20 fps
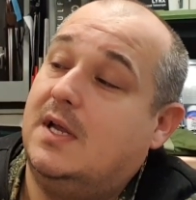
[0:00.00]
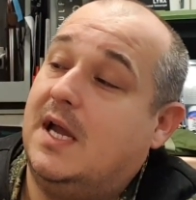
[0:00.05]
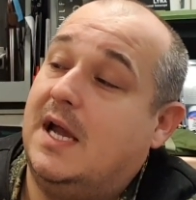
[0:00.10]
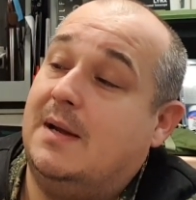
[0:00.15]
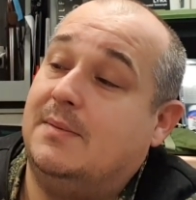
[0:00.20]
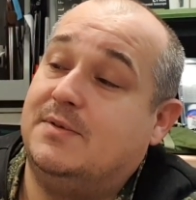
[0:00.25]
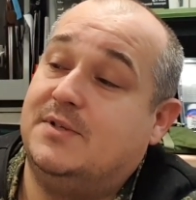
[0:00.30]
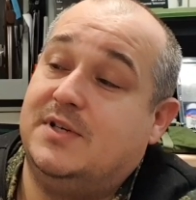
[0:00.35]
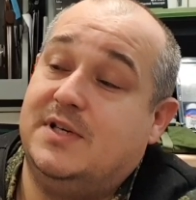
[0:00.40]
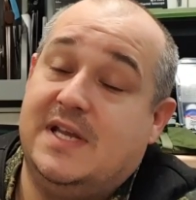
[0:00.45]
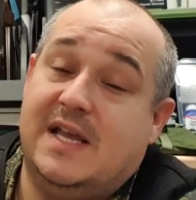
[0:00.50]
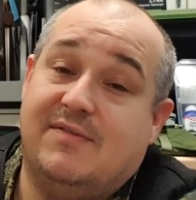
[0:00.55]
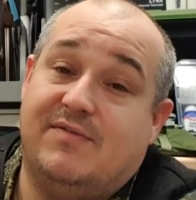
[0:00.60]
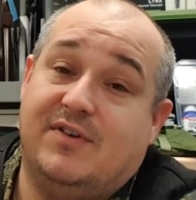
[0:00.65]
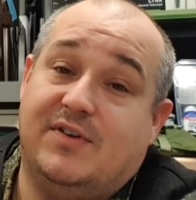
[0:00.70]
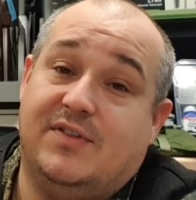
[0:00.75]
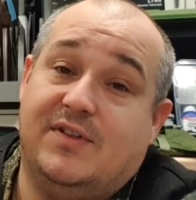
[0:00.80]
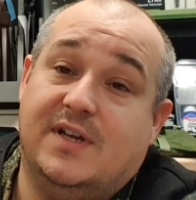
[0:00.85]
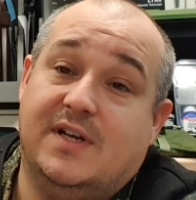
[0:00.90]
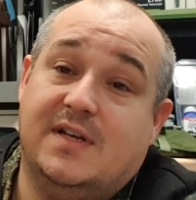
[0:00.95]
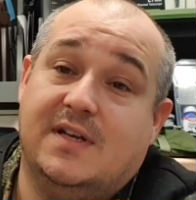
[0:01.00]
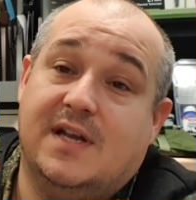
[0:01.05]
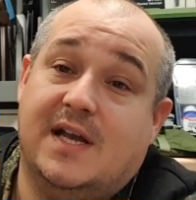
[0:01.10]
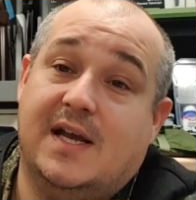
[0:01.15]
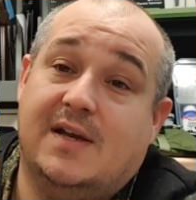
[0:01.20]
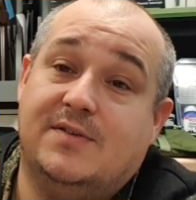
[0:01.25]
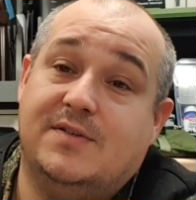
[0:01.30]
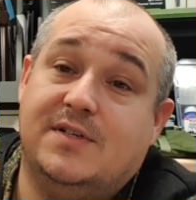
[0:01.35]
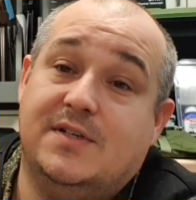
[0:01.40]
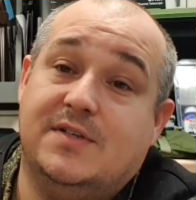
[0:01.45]
absolutely everything,
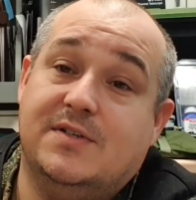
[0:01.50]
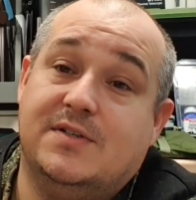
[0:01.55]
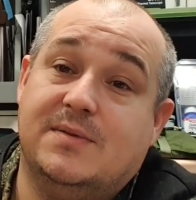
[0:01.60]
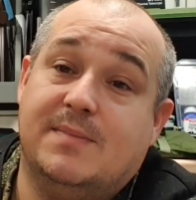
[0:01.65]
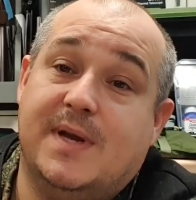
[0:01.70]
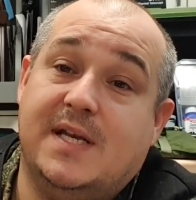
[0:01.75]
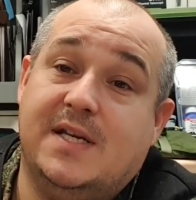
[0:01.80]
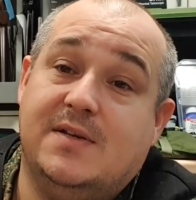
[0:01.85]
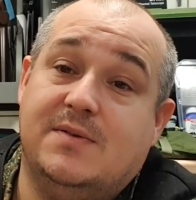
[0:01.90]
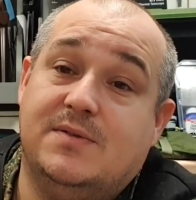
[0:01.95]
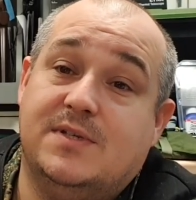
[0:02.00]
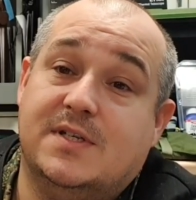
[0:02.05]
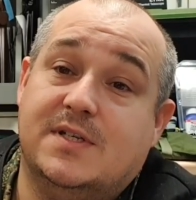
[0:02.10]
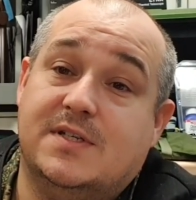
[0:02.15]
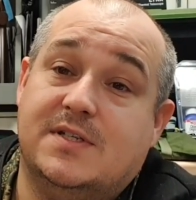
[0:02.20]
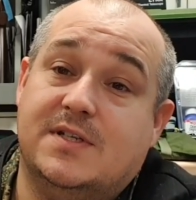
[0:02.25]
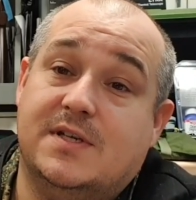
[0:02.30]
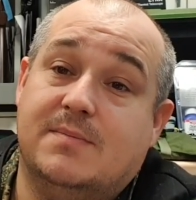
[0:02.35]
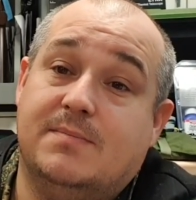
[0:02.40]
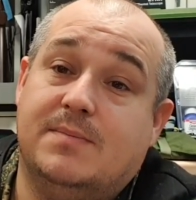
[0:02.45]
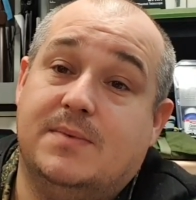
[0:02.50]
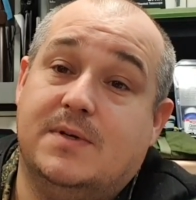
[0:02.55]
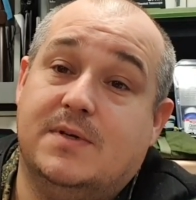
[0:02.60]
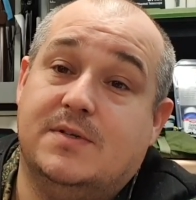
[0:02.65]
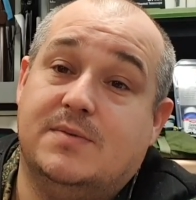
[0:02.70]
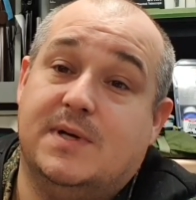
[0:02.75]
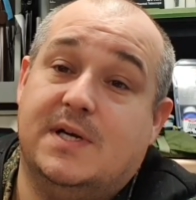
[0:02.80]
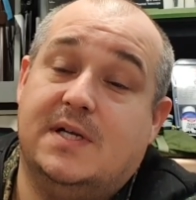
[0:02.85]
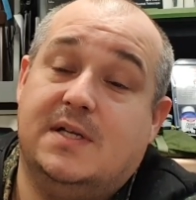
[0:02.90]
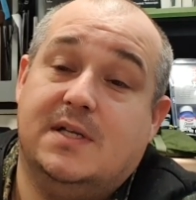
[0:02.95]
how to use the menu system
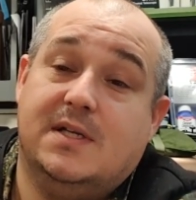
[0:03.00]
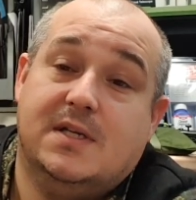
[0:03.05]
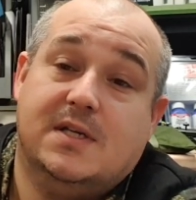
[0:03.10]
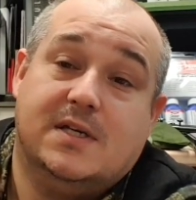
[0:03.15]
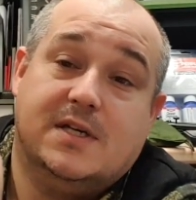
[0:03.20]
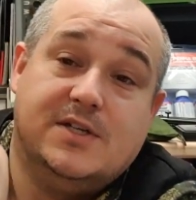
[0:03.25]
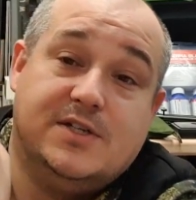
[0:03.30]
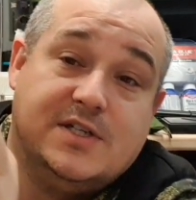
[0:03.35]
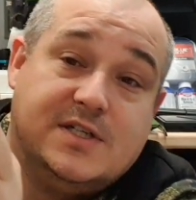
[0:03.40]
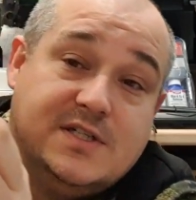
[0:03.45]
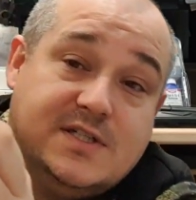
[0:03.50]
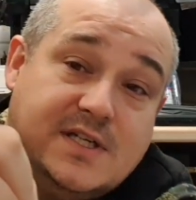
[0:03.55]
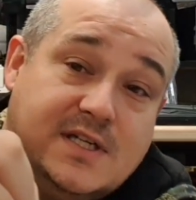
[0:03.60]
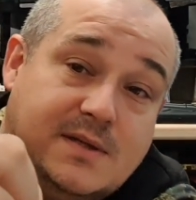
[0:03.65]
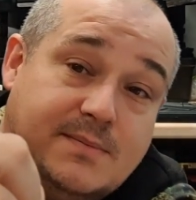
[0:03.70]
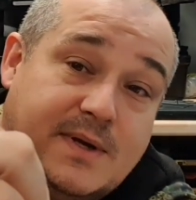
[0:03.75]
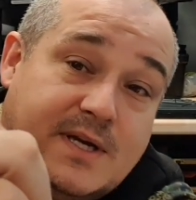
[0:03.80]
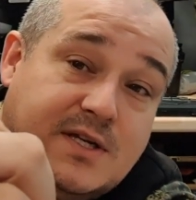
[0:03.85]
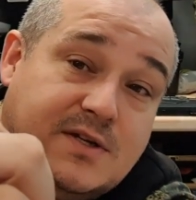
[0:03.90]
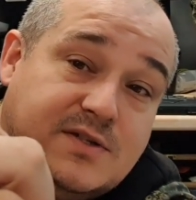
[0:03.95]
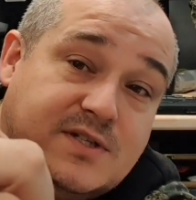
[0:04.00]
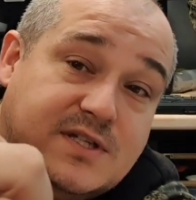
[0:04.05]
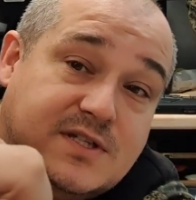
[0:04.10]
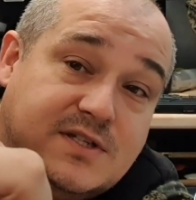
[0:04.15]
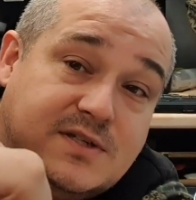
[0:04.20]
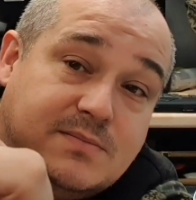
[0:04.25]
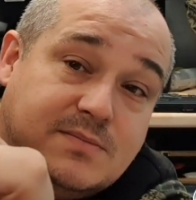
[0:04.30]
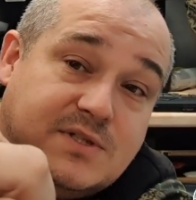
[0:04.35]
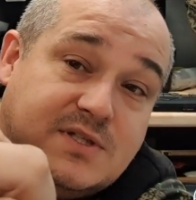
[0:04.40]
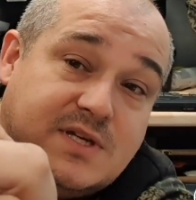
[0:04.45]
as well. As you can see, the menu
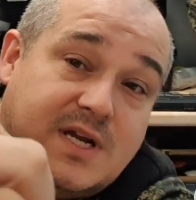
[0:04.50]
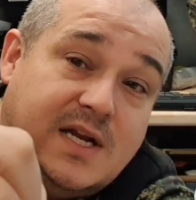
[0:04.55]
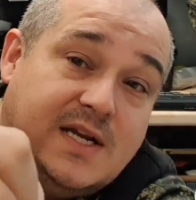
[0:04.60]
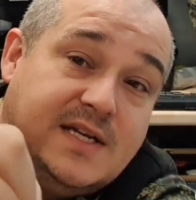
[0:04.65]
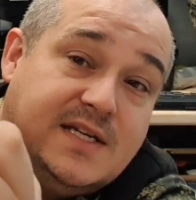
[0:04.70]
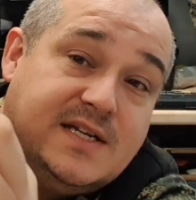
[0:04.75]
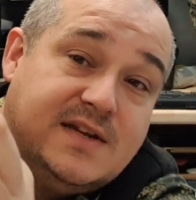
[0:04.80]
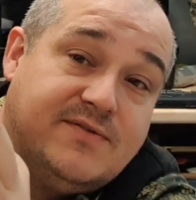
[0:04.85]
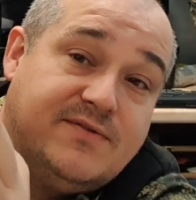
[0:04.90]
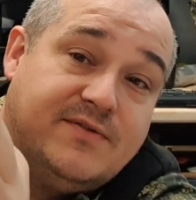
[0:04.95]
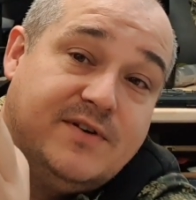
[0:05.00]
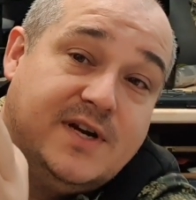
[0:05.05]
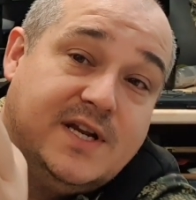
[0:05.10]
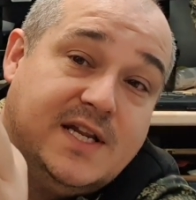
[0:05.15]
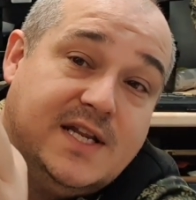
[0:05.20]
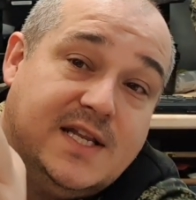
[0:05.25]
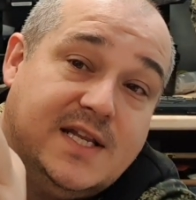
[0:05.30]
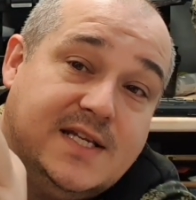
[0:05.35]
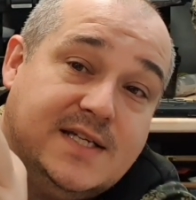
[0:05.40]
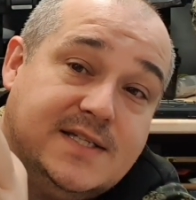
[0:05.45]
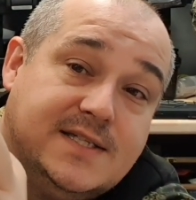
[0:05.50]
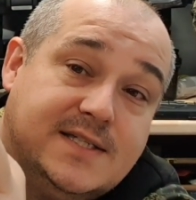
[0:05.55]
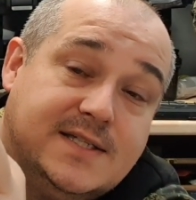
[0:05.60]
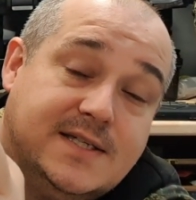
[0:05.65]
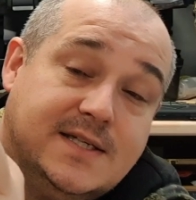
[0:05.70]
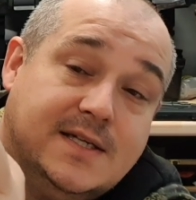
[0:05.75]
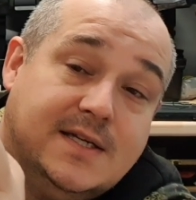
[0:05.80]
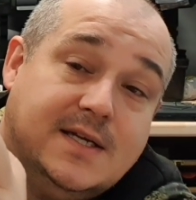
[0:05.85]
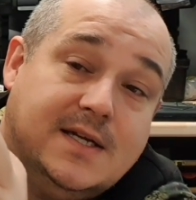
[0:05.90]
system's slightly different in this,